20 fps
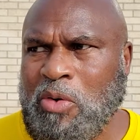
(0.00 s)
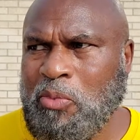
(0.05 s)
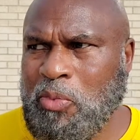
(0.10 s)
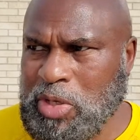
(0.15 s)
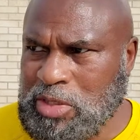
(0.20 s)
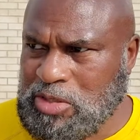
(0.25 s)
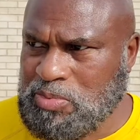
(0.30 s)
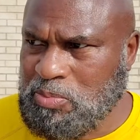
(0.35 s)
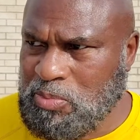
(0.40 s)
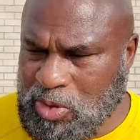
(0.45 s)

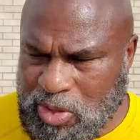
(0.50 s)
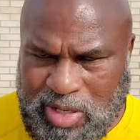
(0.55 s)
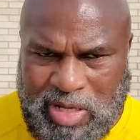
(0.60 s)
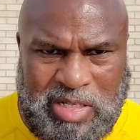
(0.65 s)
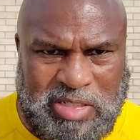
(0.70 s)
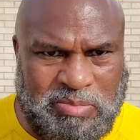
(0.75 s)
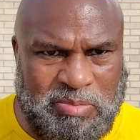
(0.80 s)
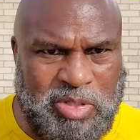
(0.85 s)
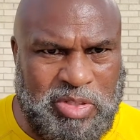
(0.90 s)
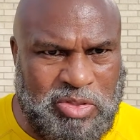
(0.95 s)
Which
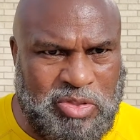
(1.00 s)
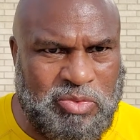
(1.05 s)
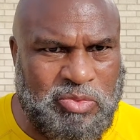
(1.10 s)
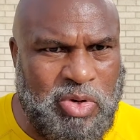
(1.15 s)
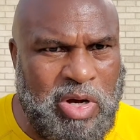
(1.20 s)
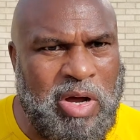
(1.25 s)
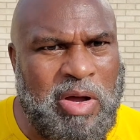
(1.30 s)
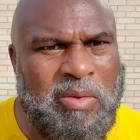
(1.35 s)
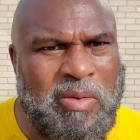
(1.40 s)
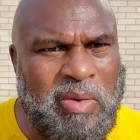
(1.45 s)
brings me to
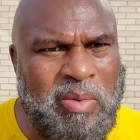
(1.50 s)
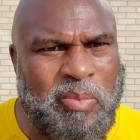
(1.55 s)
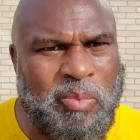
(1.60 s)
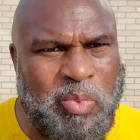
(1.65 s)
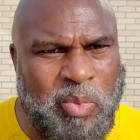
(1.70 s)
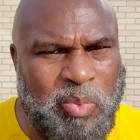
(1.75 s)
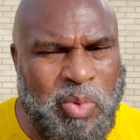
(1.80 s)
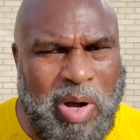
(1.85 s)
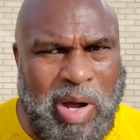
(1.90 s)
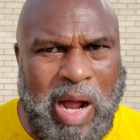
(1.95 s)
what
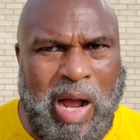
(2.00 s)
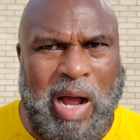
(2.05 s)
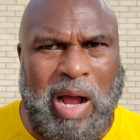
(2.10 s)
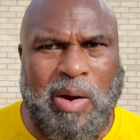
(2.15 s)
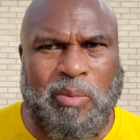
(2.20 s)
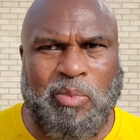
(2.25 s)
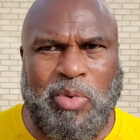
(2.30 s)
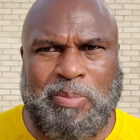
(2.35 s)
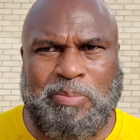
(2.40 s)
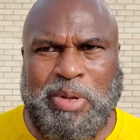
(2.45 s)

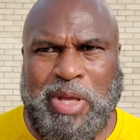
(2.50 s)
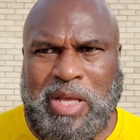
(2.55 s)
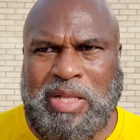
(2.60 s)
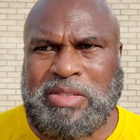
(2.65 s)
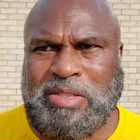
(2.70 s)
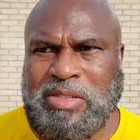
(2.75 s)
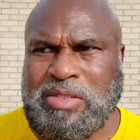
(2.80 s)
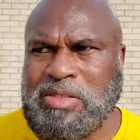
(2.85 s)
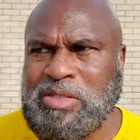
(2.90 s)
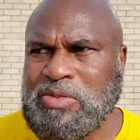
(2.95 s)
our
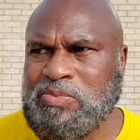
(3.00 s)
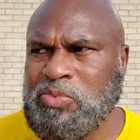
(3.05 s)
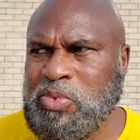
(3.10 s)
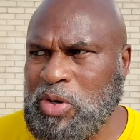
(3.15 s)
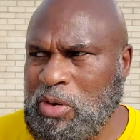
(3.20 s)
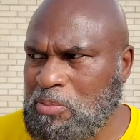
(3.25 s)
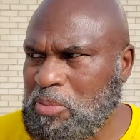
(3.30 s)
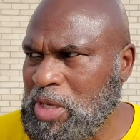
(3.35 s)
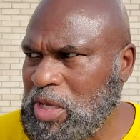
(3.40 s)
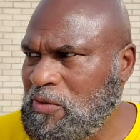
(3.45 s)
repentance
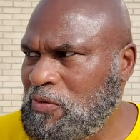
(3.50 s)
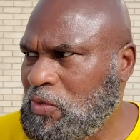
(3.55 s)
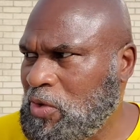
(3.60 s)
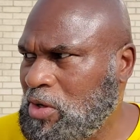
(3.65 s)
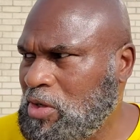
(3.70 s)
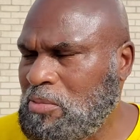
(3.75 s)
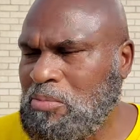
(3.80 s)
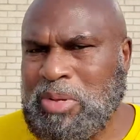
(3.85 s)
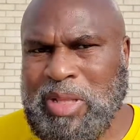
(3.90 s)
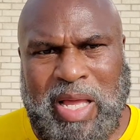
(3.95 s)
will be for
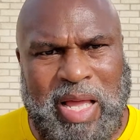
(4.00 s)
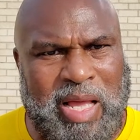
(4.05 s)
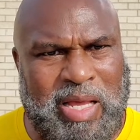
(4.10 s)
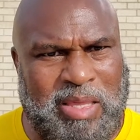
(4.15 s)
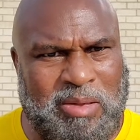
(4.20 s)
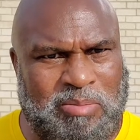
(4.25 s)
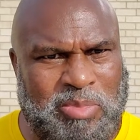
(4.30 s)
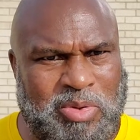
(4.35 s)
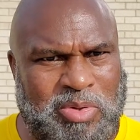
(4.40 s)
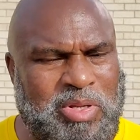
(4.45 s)
the black
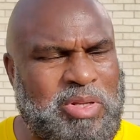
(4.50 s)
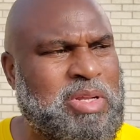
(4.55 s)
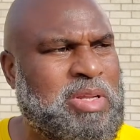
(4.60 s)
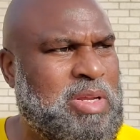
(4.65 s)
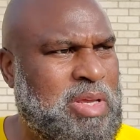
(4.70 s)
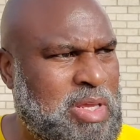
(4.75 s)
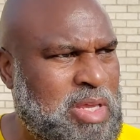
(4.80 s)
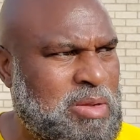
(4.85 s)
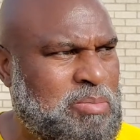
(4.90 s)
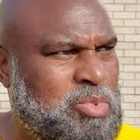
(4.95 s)
community,
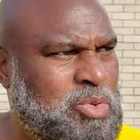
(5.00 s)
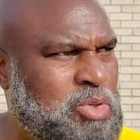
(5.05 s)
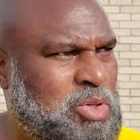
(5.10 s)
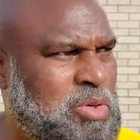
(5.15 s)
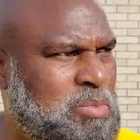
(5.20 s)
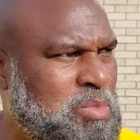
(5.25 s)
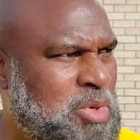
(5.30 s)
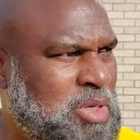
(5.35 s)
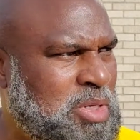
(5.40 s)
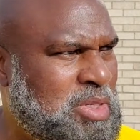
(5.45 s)
the Hebrew
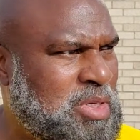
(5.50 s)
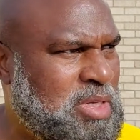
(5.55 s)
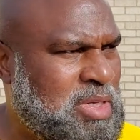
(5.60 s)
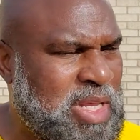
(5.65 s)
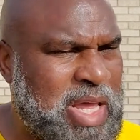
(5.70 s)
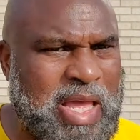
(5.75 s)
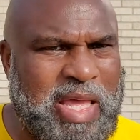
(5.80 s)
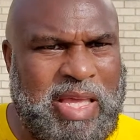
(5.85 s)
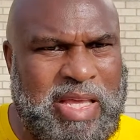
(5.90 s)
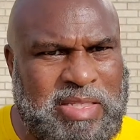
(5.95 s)
community
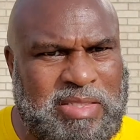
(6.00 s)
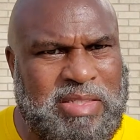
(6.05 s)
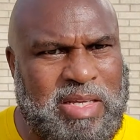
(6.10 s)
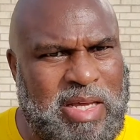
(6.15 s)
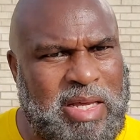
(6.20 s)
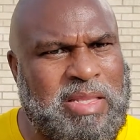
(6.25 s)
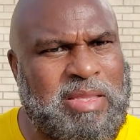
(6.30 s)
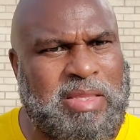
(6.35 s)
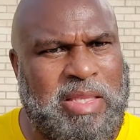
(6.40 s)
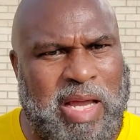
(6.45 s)
today. It's
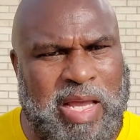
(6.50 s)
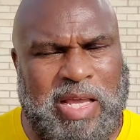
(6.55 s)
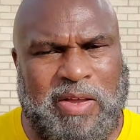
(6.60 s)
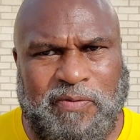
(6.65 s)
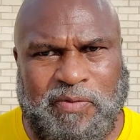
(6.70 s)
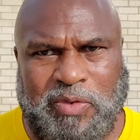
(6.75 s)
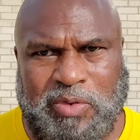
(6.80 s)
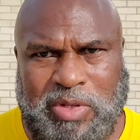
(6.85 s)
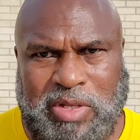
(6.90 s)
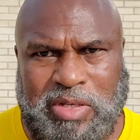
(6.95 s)

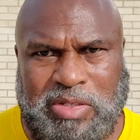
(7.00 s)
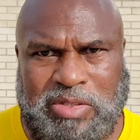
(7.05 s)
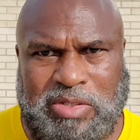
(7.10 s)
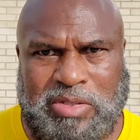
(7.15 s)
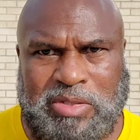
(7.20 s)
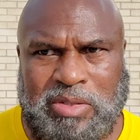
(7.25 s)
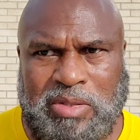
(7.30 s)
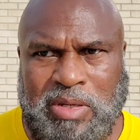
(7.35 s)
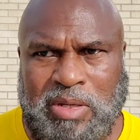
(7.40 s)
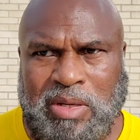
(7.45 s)

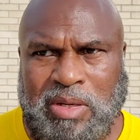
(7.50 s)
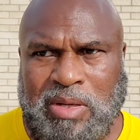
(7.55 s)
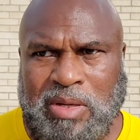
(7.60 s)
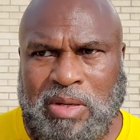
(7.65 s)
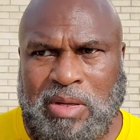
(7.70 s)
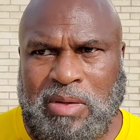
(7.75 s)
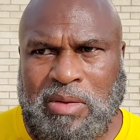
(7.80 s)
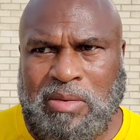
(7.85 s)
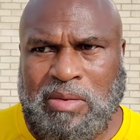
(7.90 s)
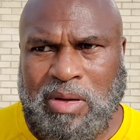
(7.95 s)
unthankfulness.
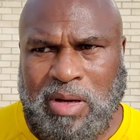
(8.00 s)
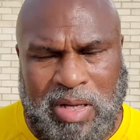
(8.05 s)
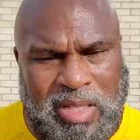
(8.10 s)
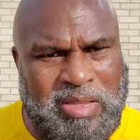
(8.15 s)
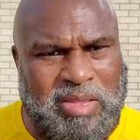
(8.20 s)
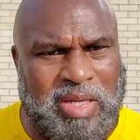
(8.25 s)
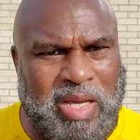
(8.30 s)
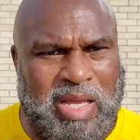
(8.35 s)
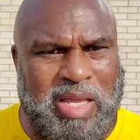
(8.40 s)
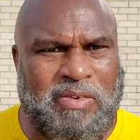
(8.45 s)

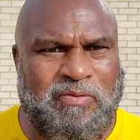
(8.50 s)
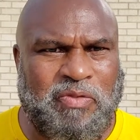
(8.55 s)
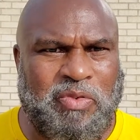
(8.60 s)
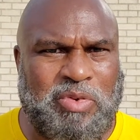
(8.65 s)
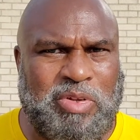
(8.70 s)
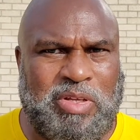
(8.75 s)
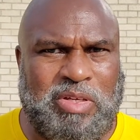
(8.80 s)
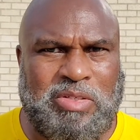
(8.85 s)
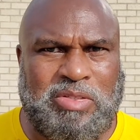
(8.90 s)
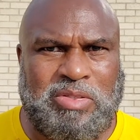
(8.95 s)

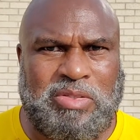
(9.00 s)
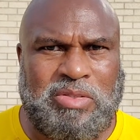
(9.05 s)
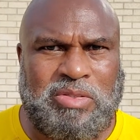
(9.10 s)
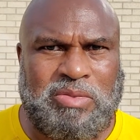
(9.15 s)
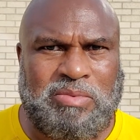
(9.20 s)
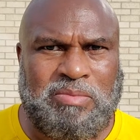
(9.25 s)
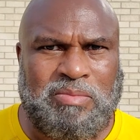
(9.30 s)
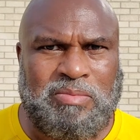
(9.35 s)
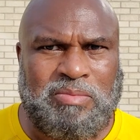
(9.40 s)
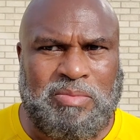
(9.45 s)
Unthankfulness.
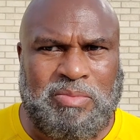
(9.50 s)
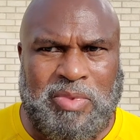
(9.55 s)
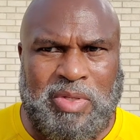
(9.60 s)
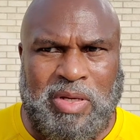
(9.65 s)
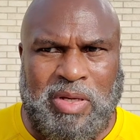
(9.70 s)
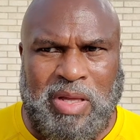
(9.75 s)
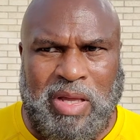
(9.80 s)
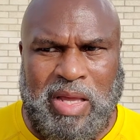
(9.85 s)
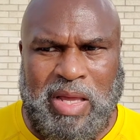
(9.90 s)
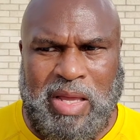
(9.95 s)

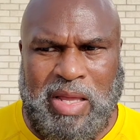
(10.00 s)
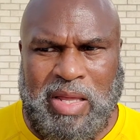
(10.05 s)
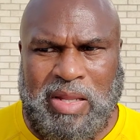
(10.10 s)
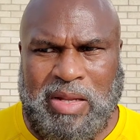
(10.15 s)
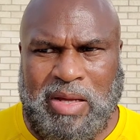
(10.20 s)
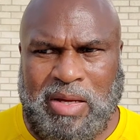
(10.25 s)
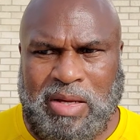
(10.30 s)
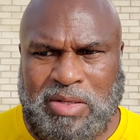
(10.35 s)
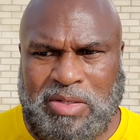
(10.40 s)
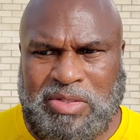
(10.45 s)

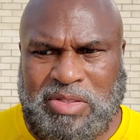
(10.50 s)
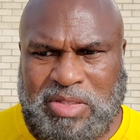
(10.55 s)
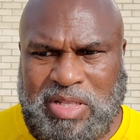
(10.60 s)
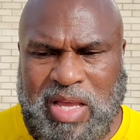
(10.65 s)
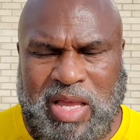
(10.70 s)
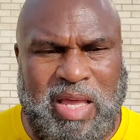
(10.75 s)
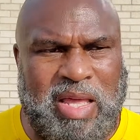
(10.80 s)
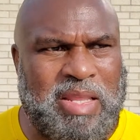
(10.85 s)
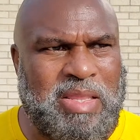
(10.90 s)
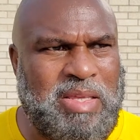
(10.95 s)
And
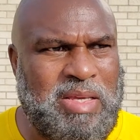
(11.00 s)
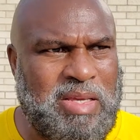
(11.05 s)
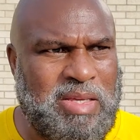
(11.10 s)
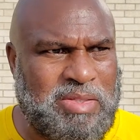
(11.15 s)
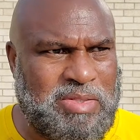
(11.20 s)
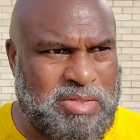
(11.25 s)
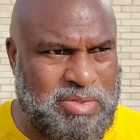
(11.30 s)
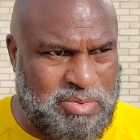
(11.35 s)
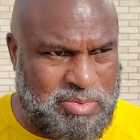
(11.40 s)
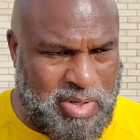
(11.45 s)
understand
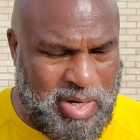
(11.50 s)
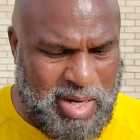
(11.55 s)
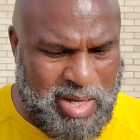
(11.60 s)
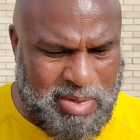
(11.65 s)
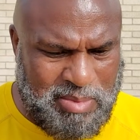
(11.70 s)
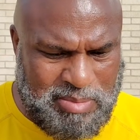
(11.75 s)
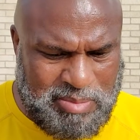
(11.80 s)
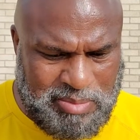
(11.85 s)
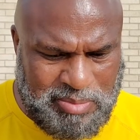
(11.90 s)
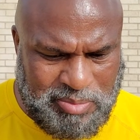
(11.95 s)
this, right?